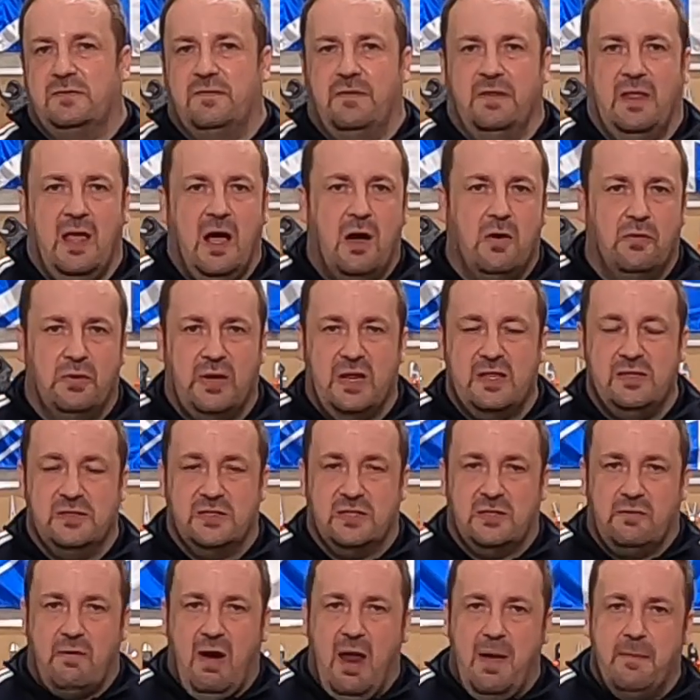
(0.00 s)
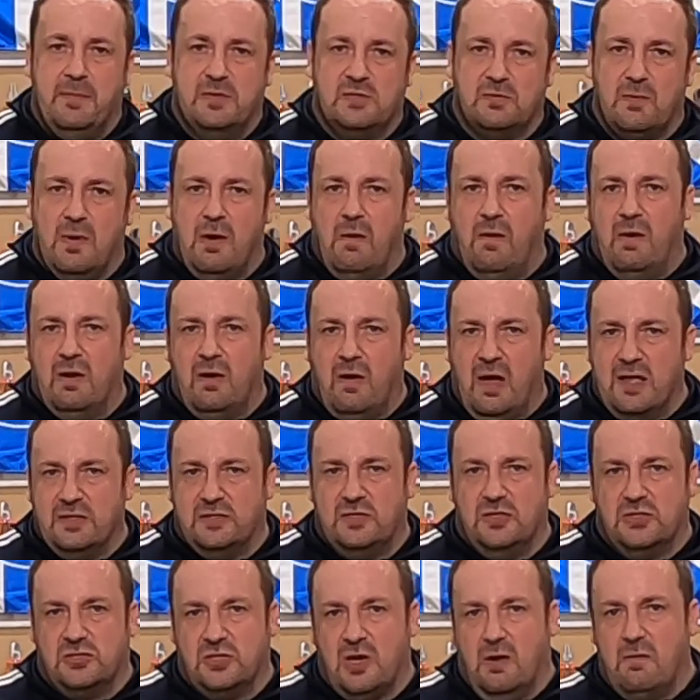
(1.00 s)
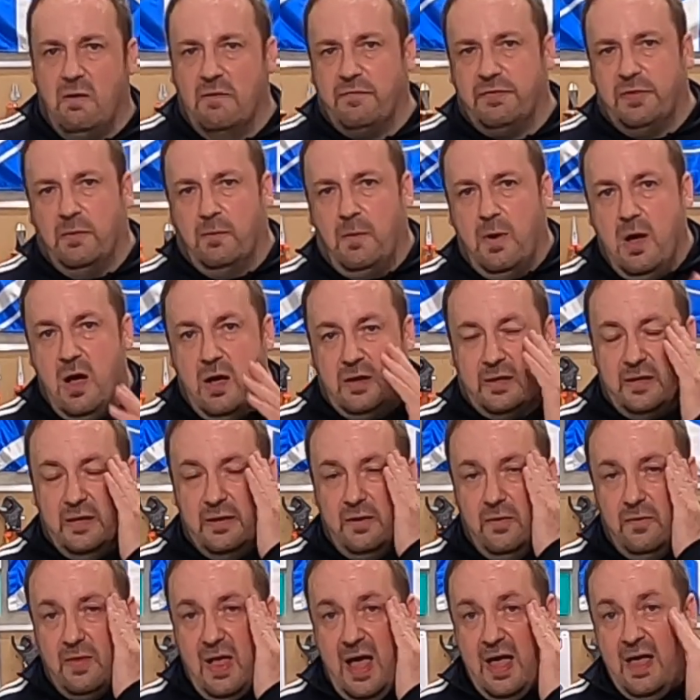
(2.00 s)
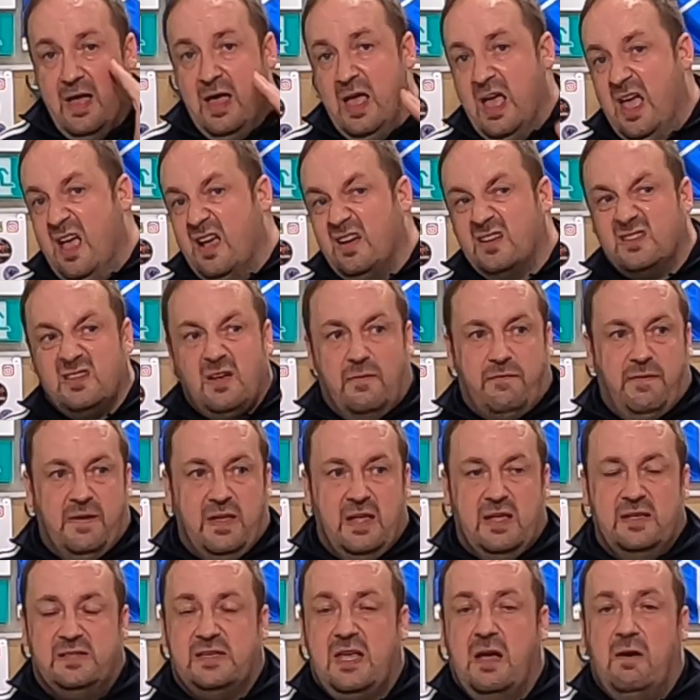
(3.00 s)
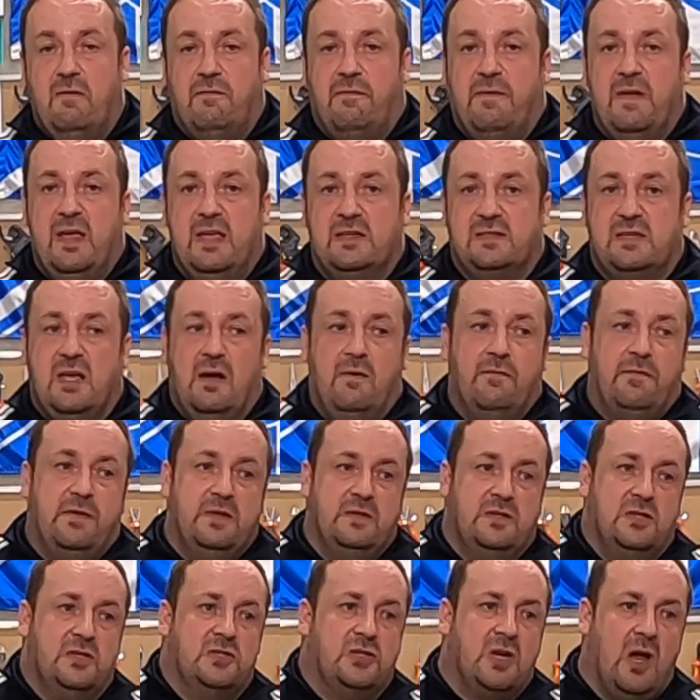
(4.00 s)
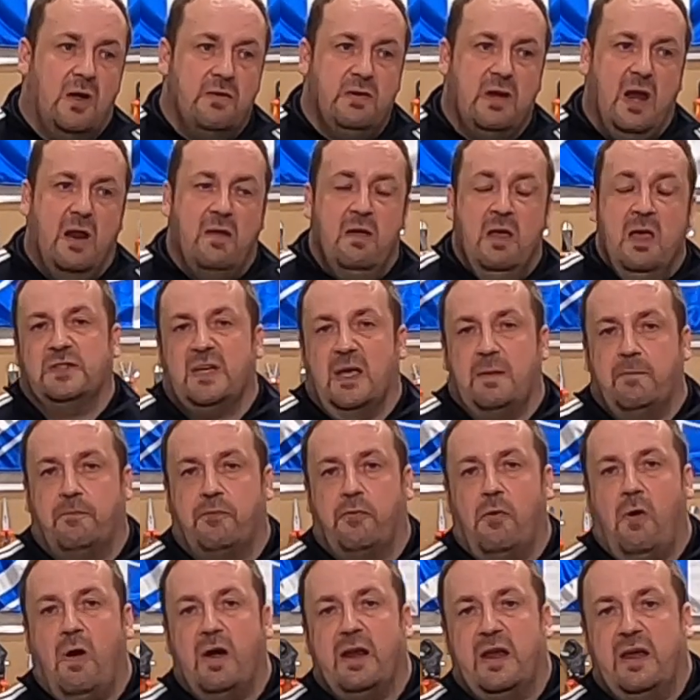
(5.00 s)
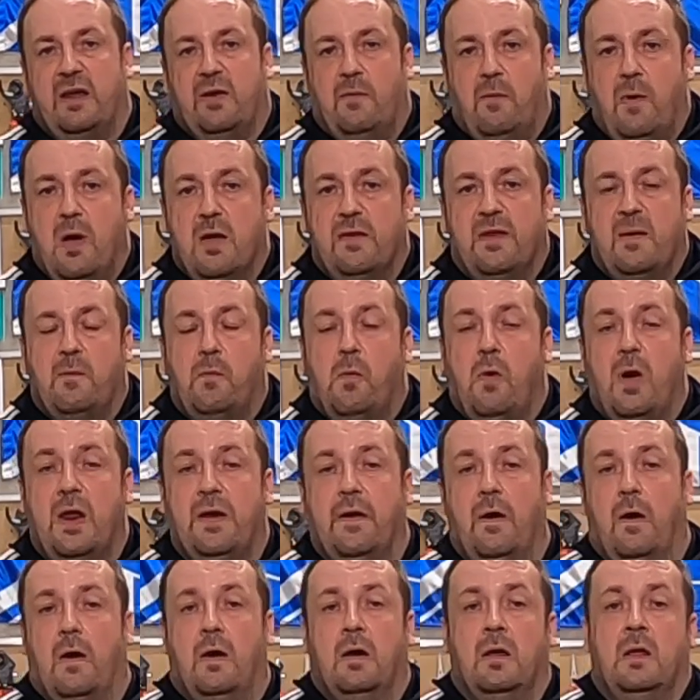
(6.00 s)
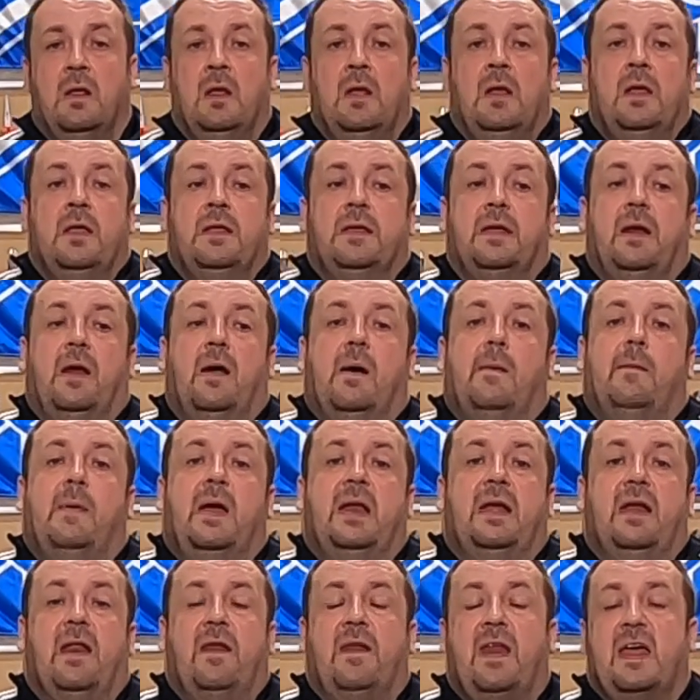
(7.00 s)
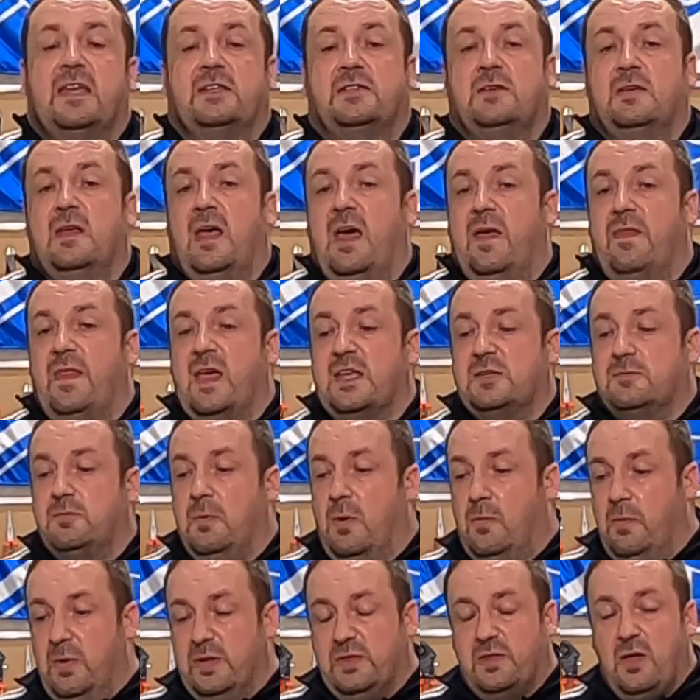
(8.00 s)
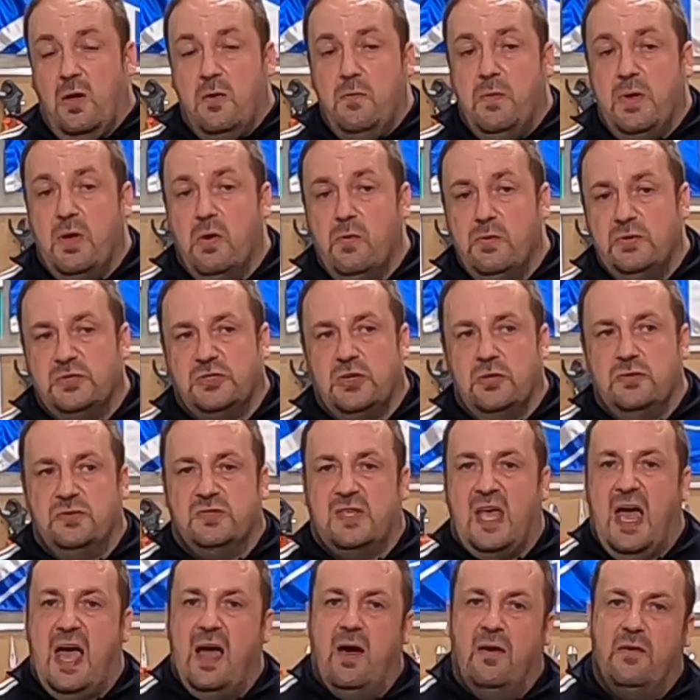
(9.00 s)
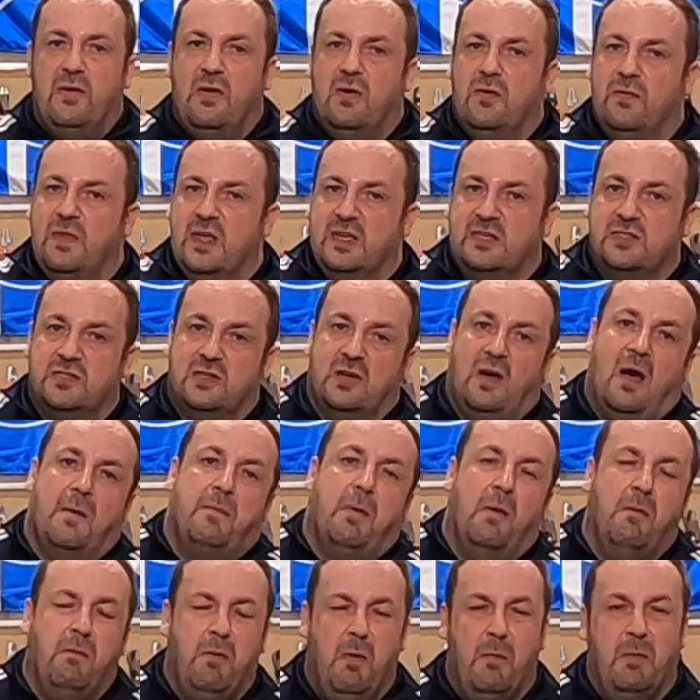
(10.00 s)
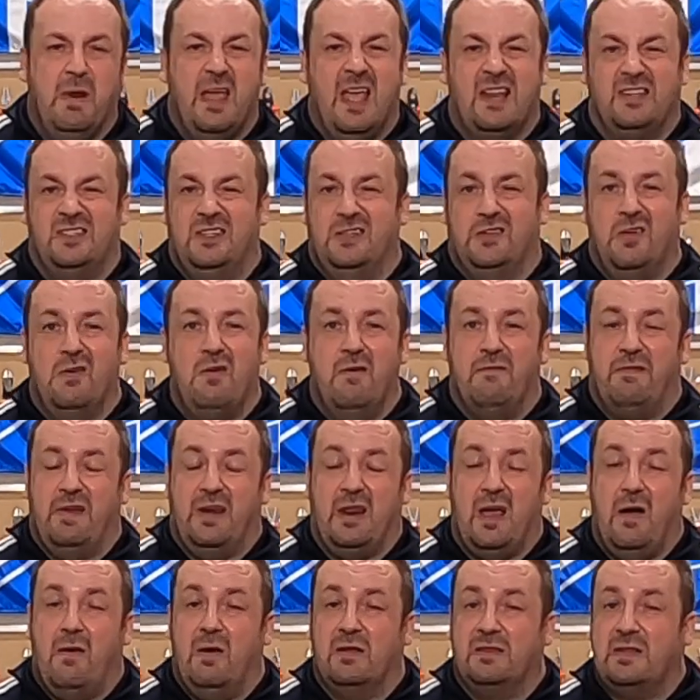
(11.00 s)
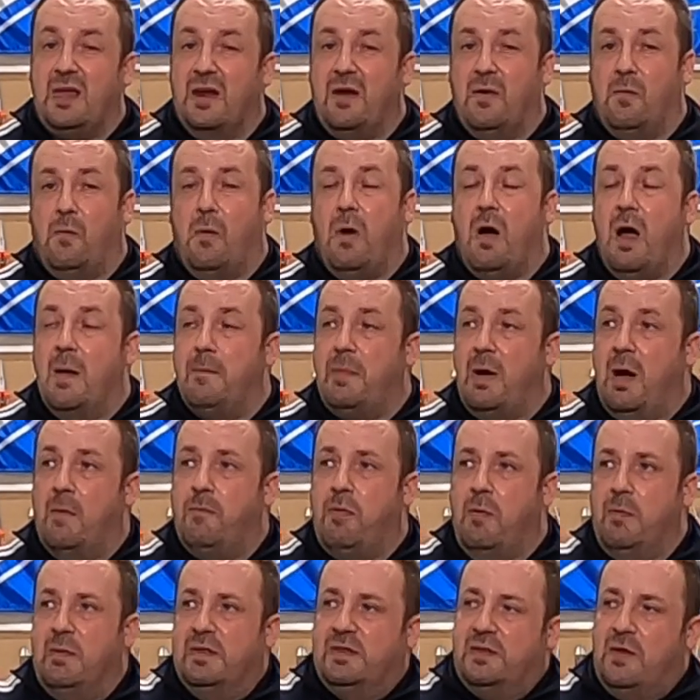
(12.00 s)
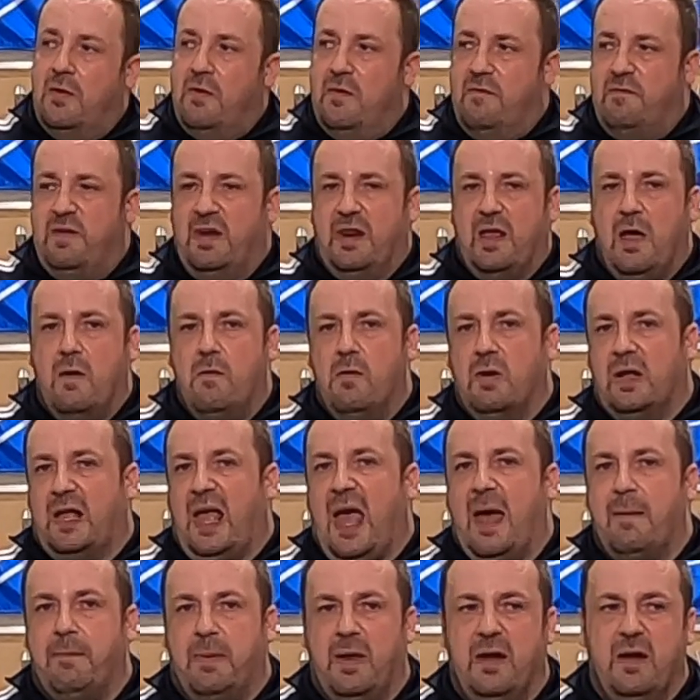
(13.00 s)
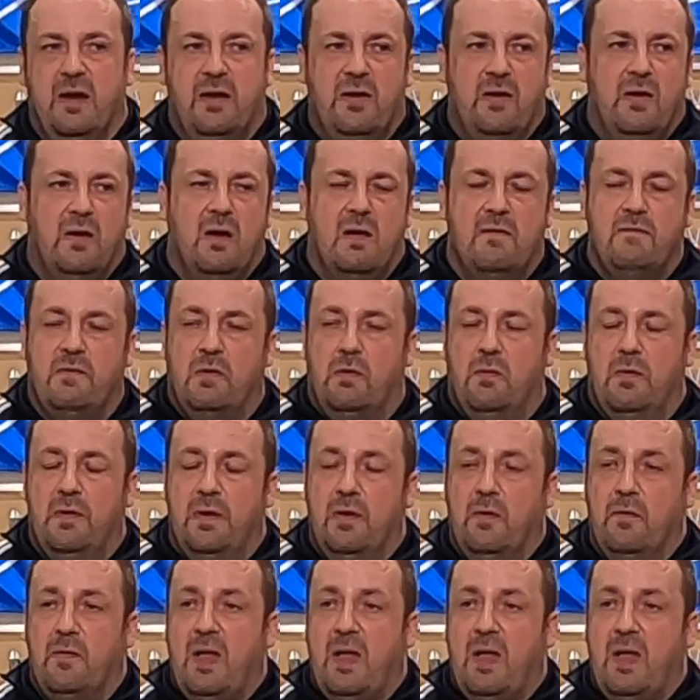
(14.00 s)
for the old Instagram as well. I like to show off the work and all that, because I think it's healthy. It's healthy to show, you know, take pride in your work, then why not? You know what I mean? And that's what we do. We always use that. And on this type, I'll probably actually do a video. I don't know why, but I'll probably do a video on capping and oval and all